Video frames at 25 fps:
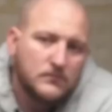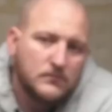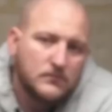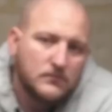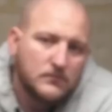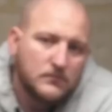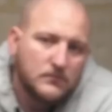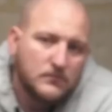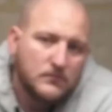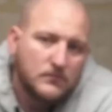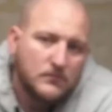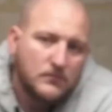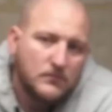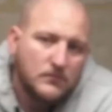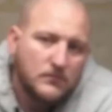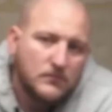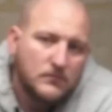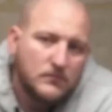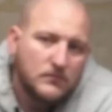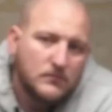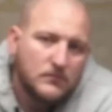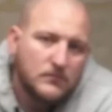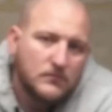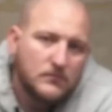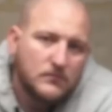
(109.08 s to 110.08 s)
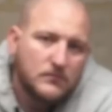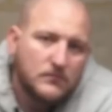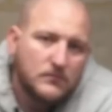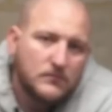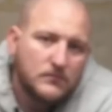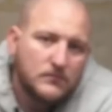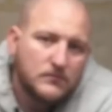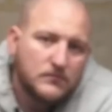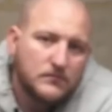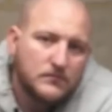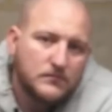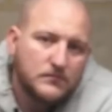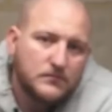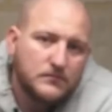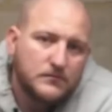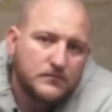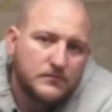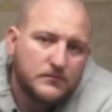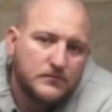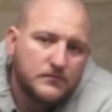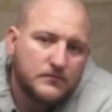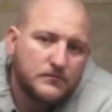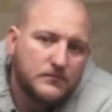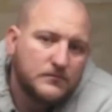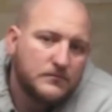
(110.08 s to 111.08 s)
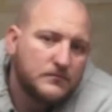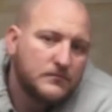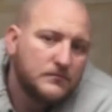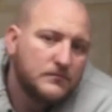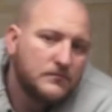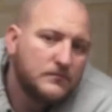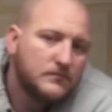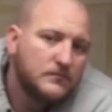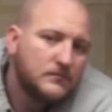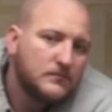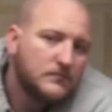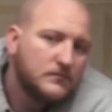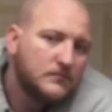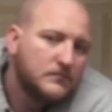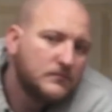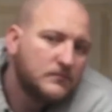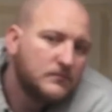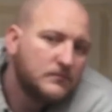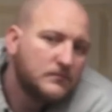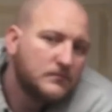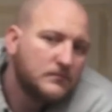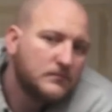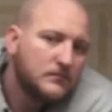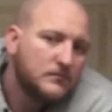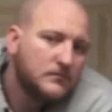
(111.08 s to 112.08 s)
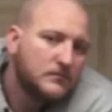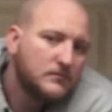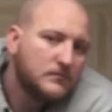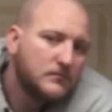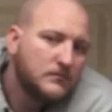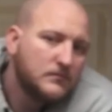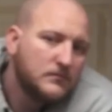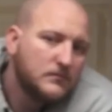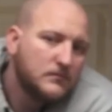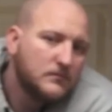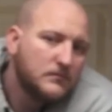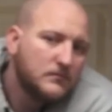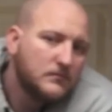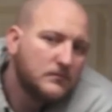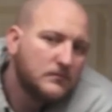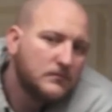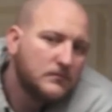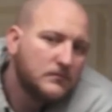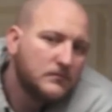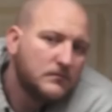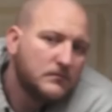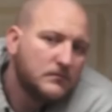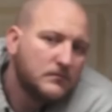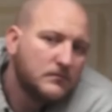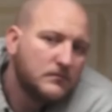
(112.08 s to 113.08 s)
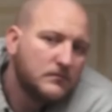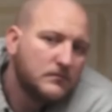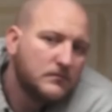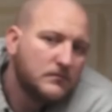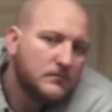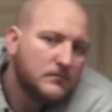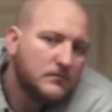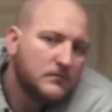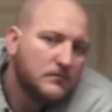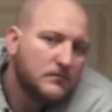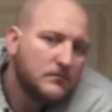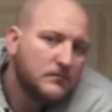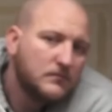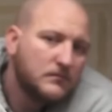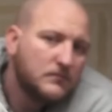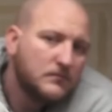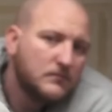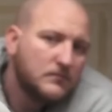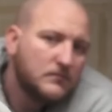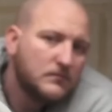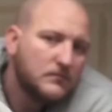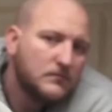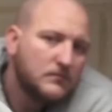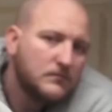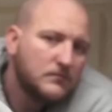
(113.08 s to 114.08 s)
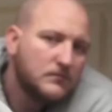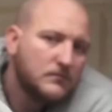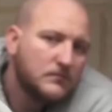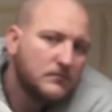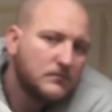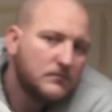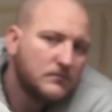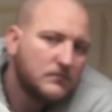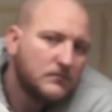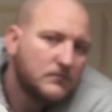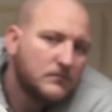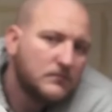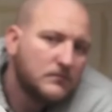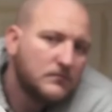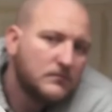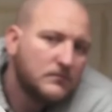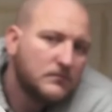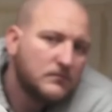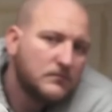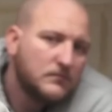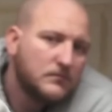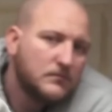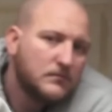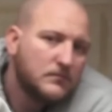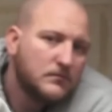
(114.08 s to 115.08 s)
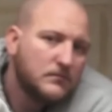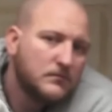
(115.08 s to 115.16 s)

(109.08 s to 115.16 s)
(not speaking)